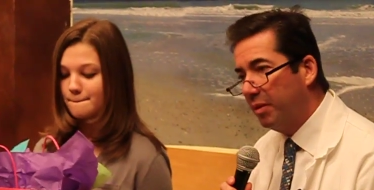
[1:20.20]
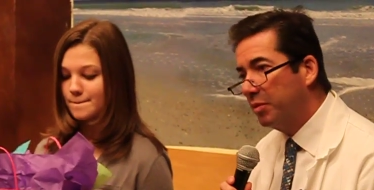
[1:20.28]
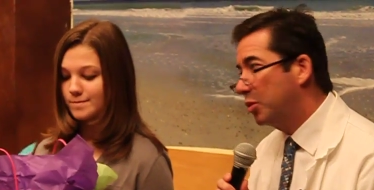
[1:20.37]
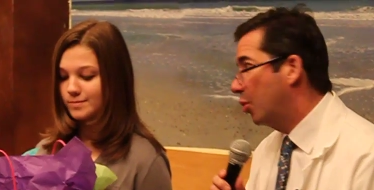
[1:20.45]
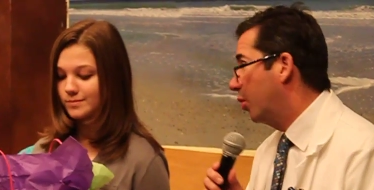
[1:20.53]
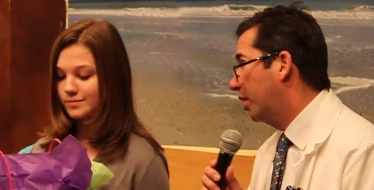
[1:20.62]
Speaker 1: that
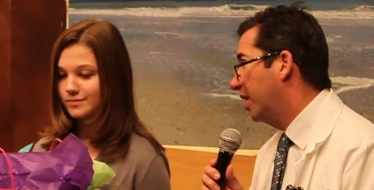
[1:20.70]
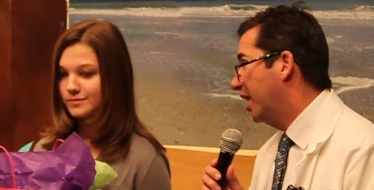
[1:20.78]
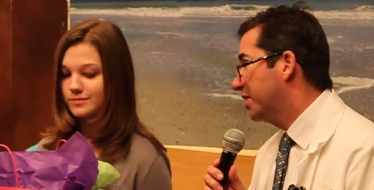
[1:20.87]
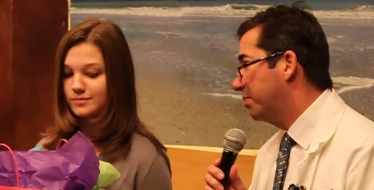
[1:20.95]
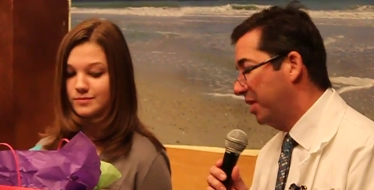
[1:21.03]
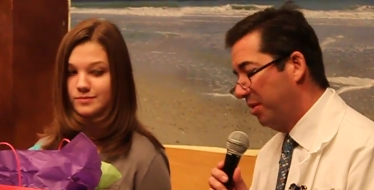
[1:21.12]
was
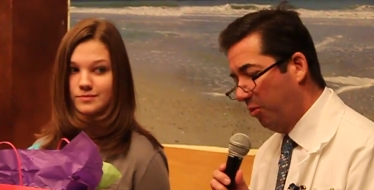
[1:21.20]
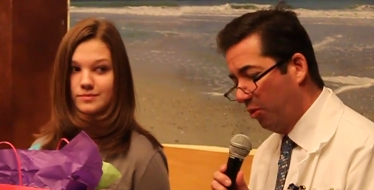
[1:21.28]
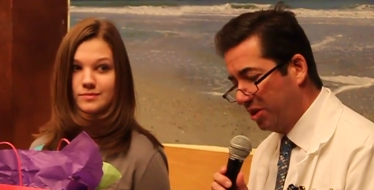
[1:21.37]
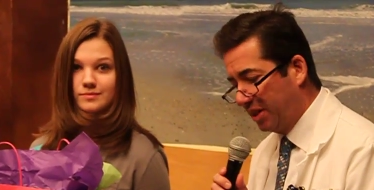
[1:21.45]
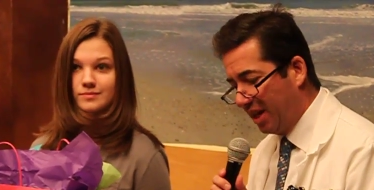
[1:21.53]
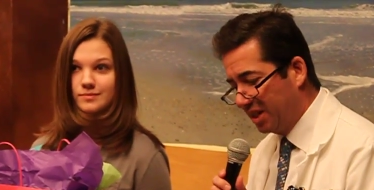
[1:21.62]
organized by the
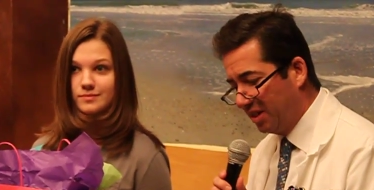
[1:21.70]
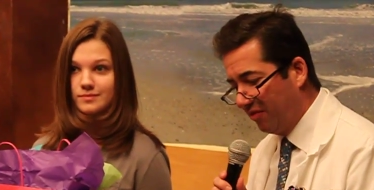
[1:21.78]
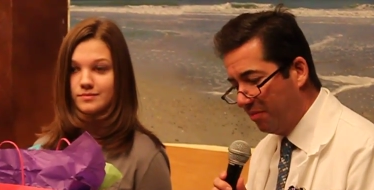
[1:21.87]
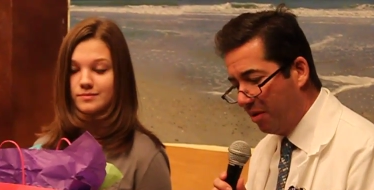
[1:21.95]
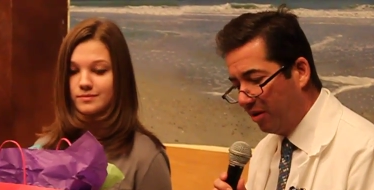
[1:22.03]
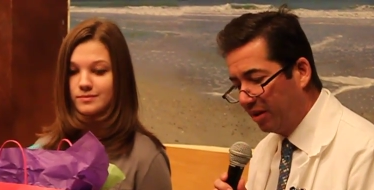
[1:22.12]
Boy Scouts of
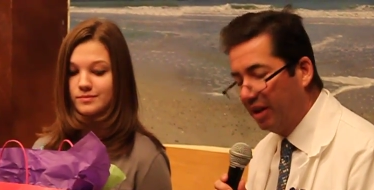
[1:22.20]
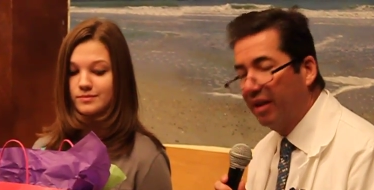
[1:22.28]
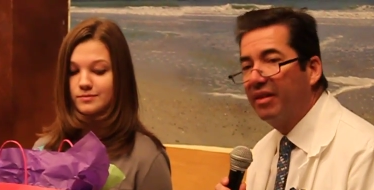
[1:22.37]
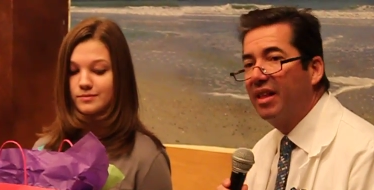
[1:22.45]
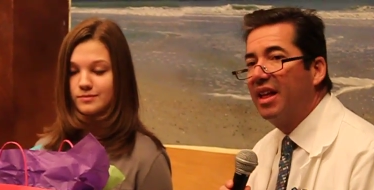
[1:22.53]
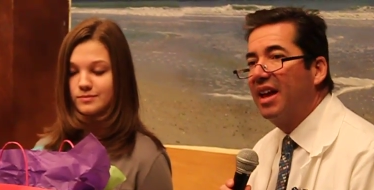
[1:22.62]
America
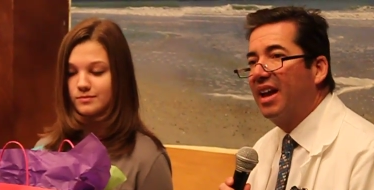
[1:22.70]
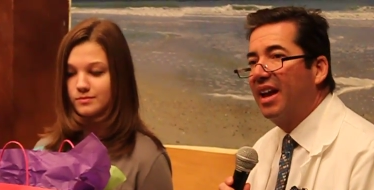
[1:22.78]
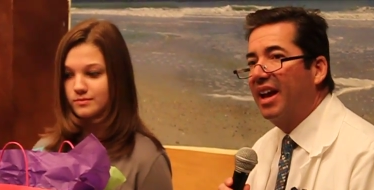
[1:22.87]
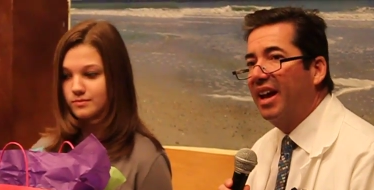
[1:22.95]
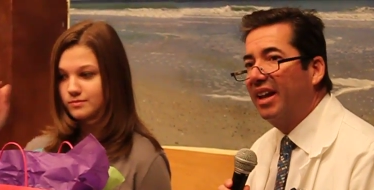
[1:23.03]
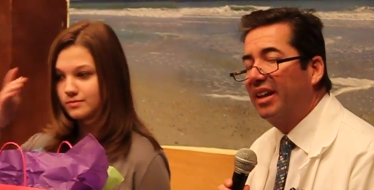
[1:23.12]

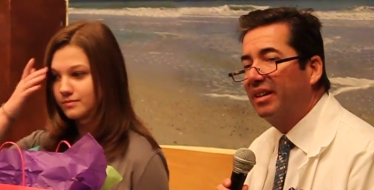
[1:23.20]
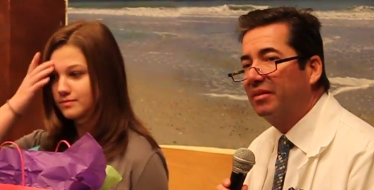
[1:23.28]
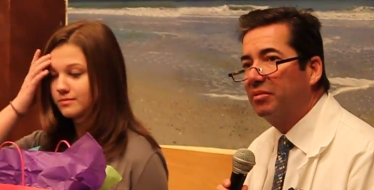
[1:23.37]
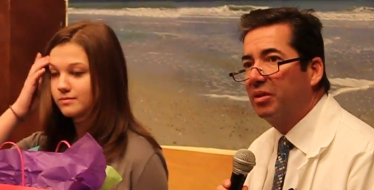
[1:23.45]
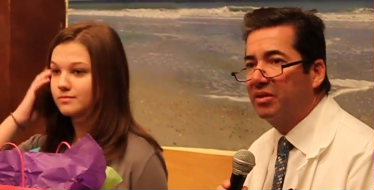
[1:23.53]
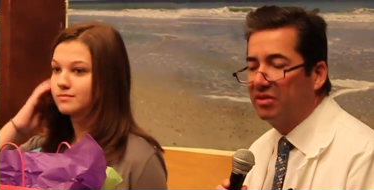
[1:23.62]
and
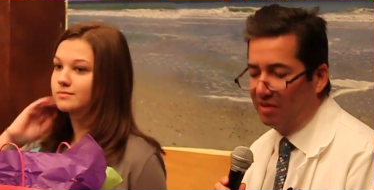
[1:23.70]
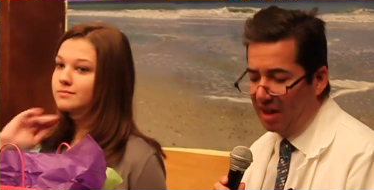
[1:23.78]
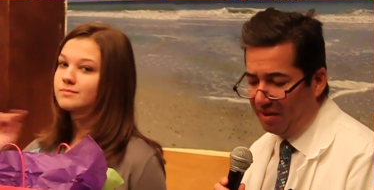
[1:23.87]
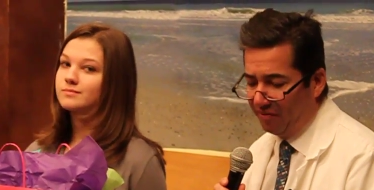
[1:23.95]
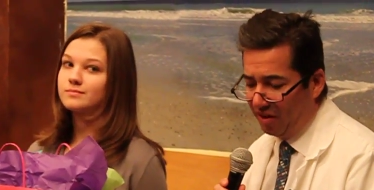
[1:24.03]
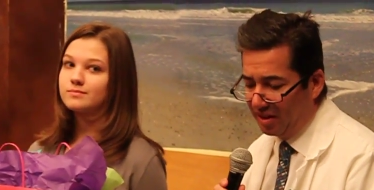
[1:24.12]
it was,
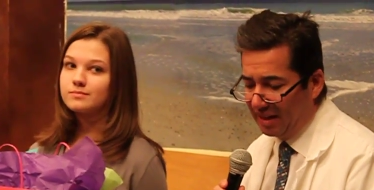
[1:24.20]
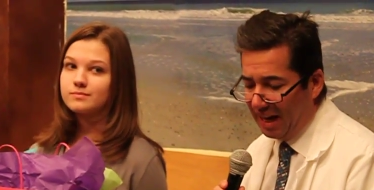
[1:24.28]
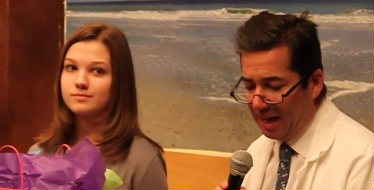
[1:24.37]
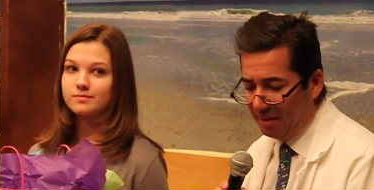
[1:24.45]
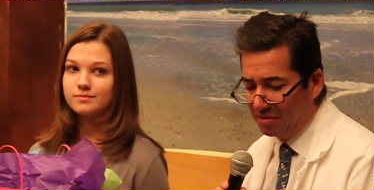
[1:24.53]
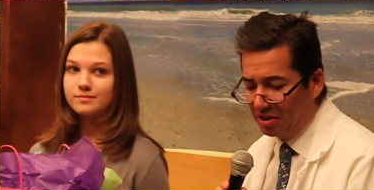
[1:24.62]
had fun
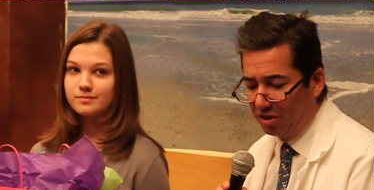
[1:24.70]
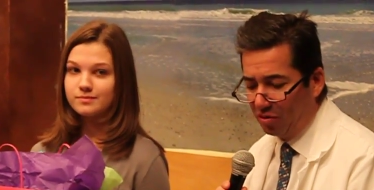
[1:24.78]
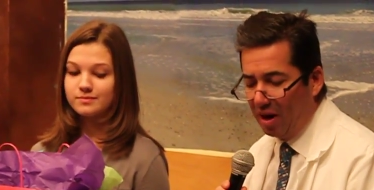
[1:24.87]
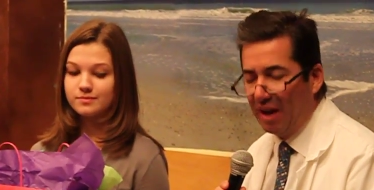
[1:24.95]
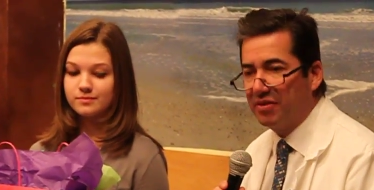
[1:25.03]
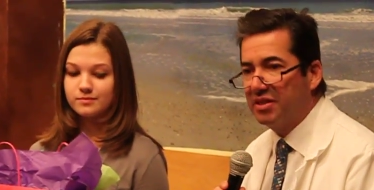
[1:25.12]
games and
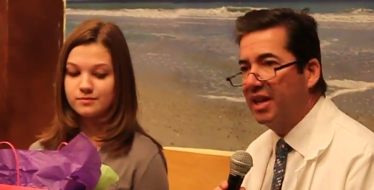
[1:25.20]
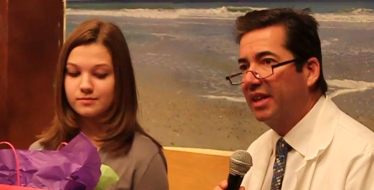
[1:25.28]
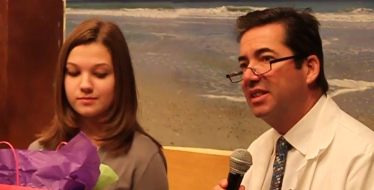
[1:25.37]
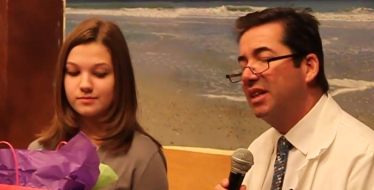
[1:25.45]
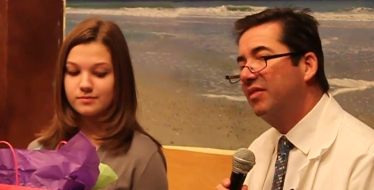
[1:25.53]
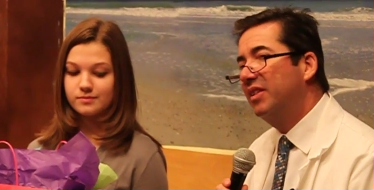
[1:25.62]
crafts and
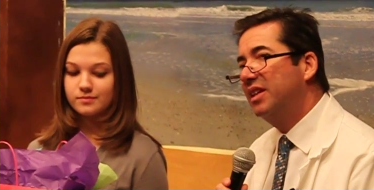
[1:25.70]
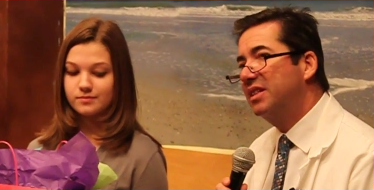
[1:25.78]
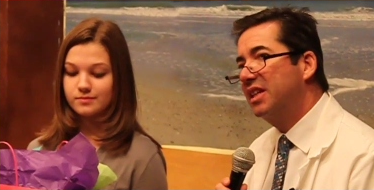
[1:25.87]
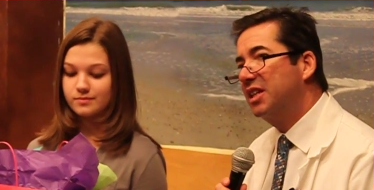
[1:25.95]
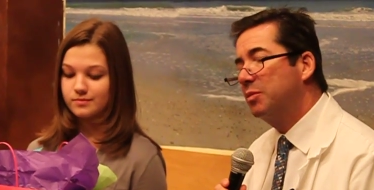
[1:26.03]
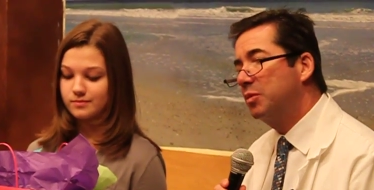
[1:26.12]

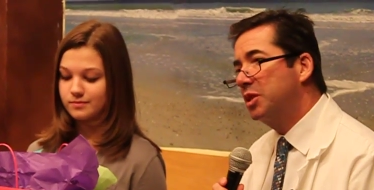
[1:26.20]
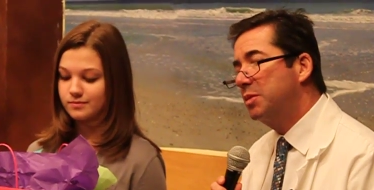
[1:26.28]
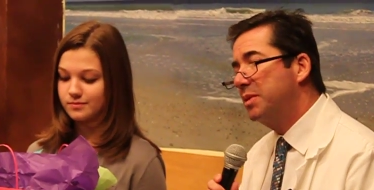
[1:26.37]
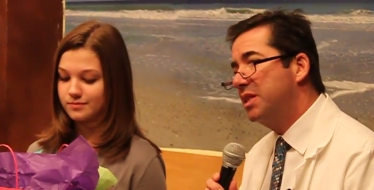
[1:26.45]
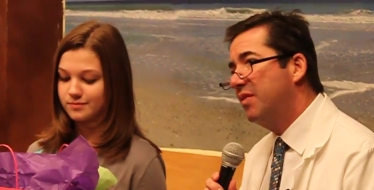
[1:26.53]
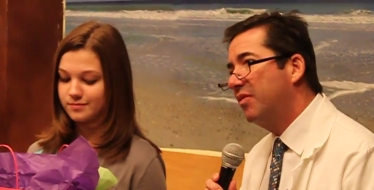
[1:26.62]
activities, and it was
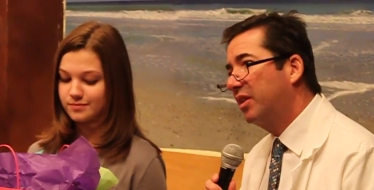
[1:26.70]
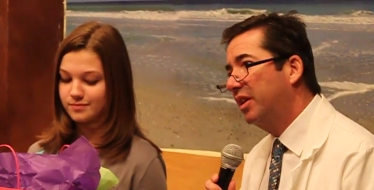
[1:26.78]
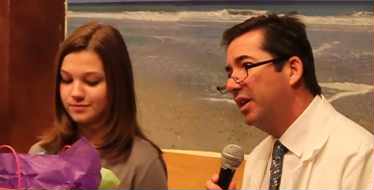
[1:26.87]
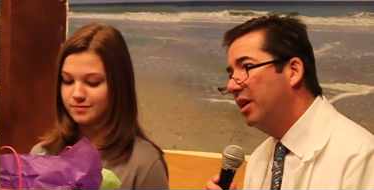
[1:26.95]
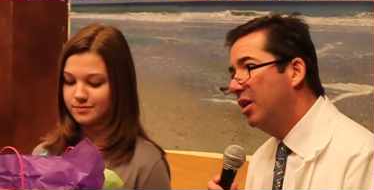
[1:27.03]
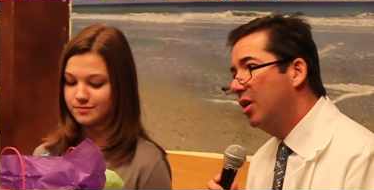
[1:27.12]

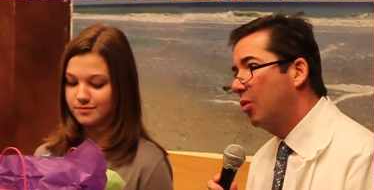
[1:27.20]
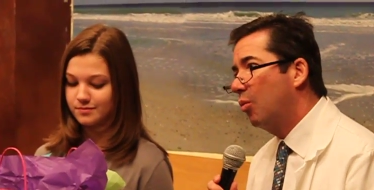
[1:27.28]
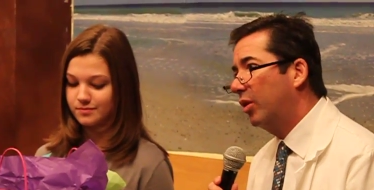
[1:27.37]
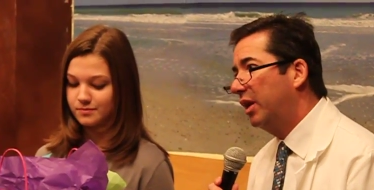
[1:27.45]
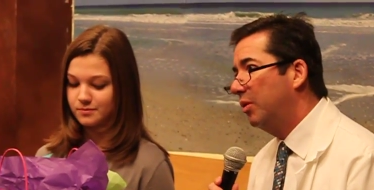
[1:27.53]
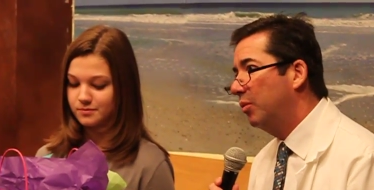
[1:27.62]
specifically
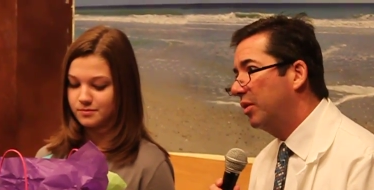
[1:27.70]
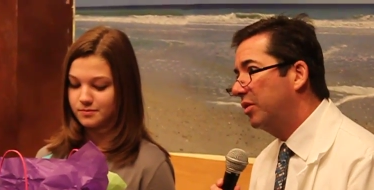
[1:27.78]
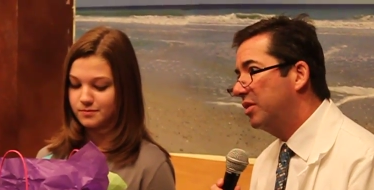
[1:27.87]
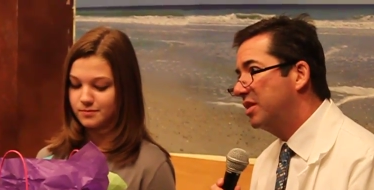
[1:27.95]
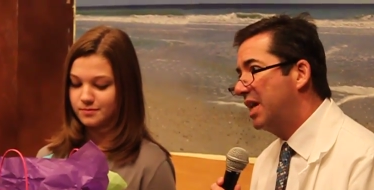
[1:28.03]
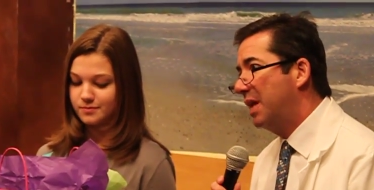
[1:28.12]
working
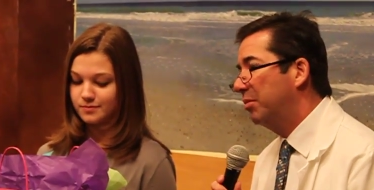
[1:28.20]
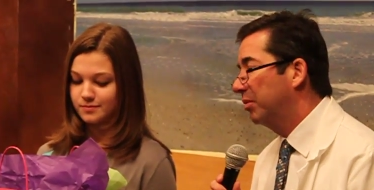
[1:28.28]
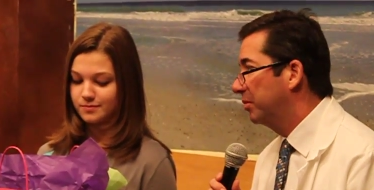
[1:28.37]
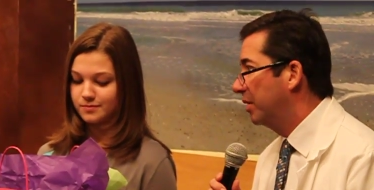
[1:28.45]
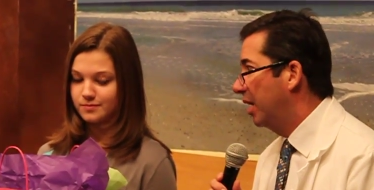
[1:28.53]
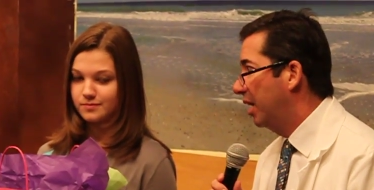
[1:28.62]
with
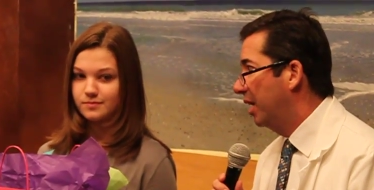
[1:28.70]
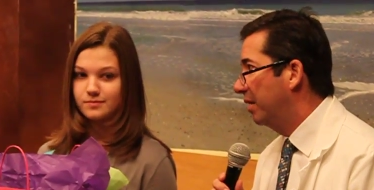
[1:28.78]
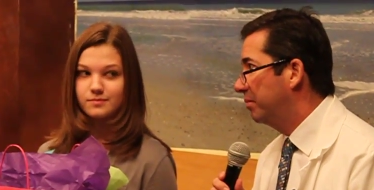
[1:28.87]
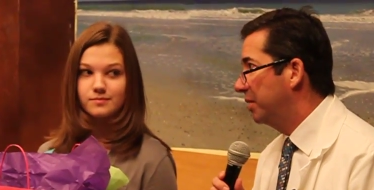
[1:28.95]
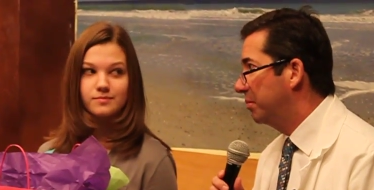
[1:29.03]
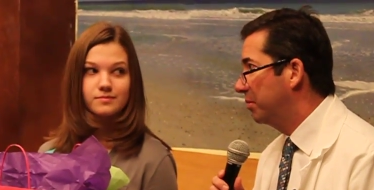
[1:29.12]
disabled uh,
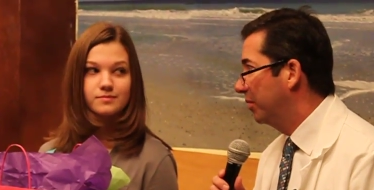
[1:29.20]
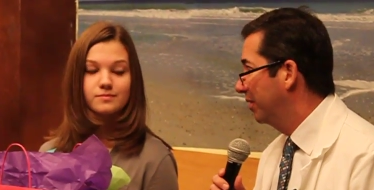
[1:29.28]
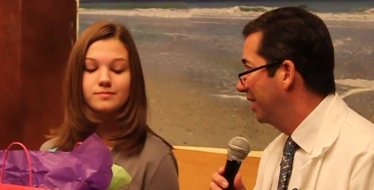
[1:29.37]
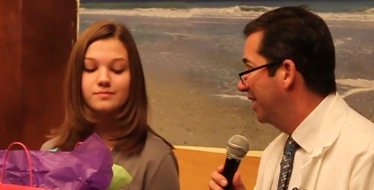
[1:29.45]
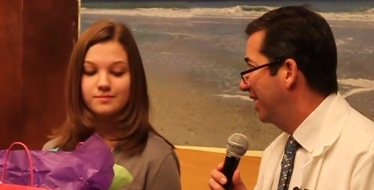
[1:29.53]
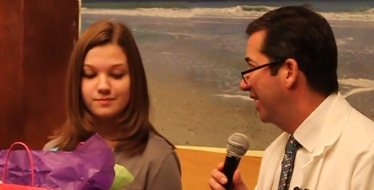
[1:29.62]
people.
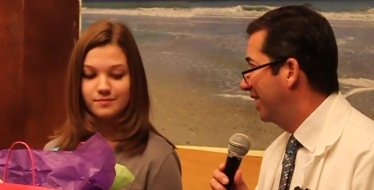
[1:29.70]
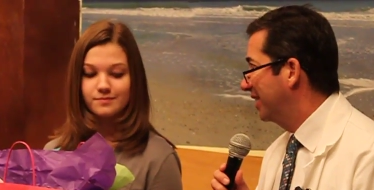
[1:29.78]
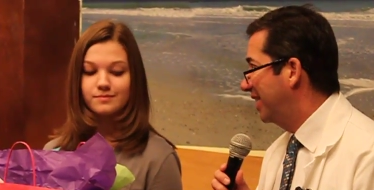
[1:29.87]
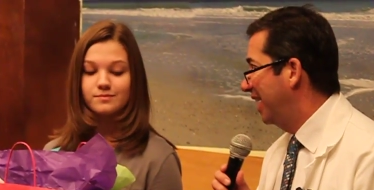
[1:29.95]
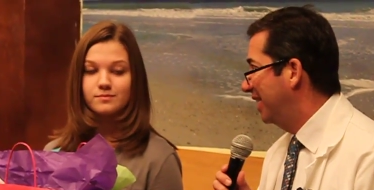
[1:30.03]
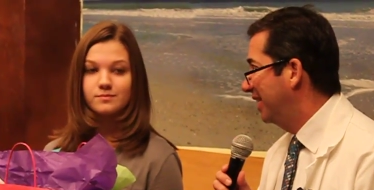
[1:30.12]

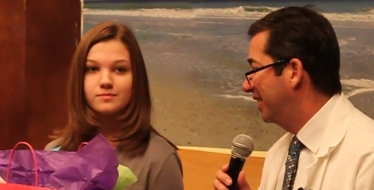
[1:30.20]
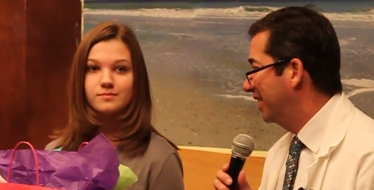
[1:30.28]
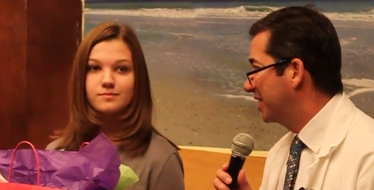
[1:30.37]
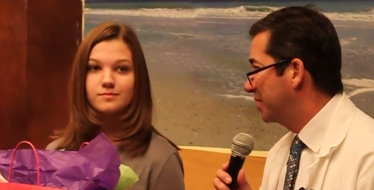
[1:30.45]
And Katy uh,